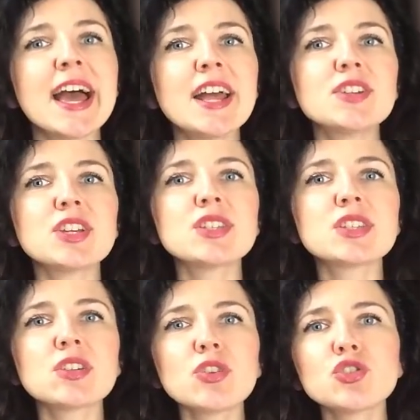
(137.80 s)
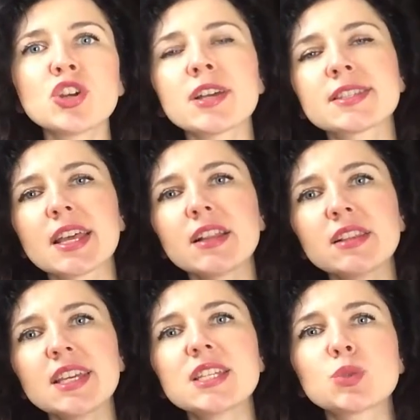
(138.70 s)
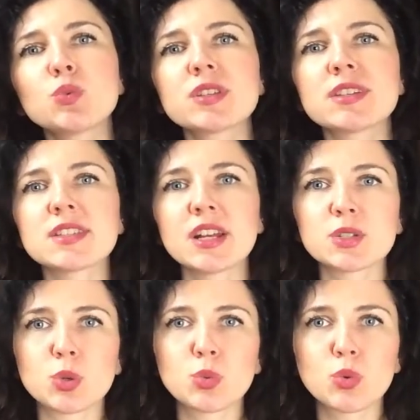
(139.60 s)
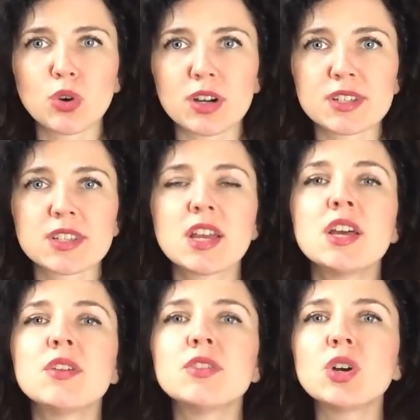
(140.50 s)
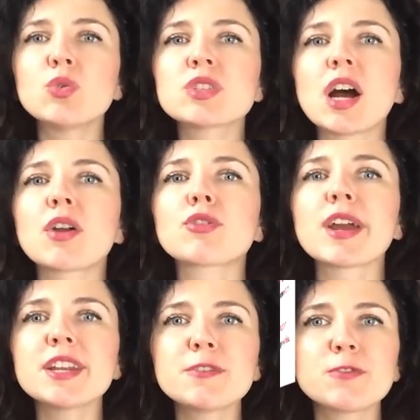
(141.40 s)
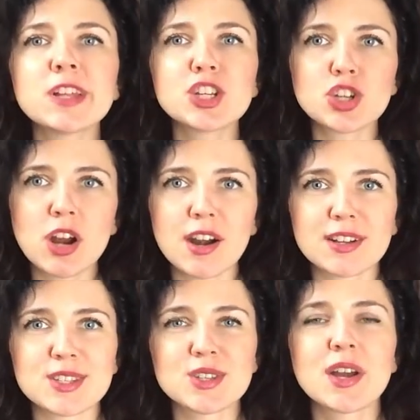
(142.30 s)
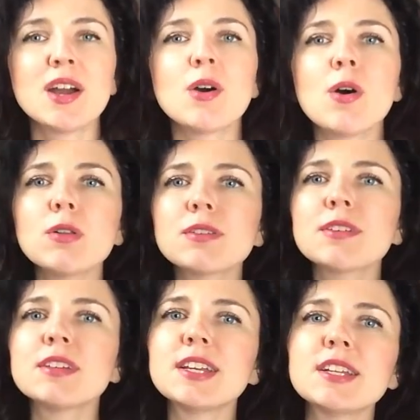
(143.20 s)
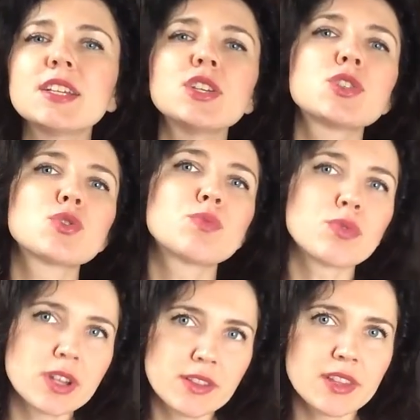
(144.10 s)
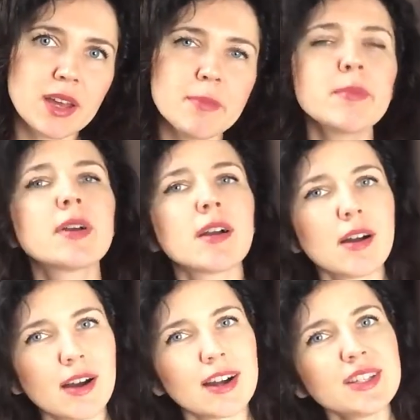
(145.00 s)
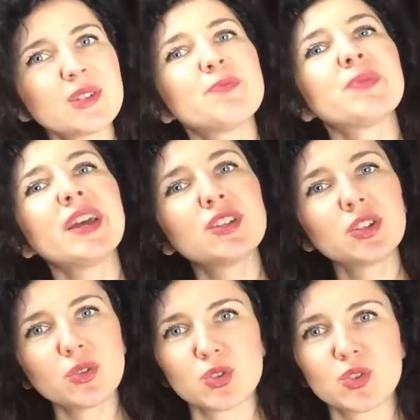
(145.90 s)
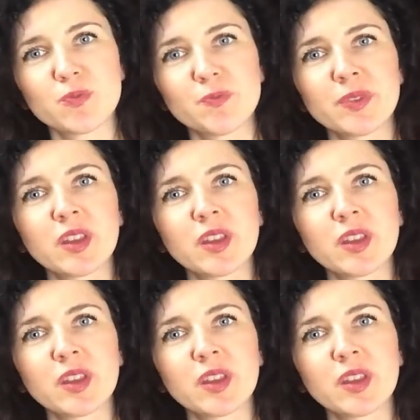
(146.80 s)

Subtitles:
and it's not just a list with a set of words. Those are ready flashcards. All you need is to print them, cut and use.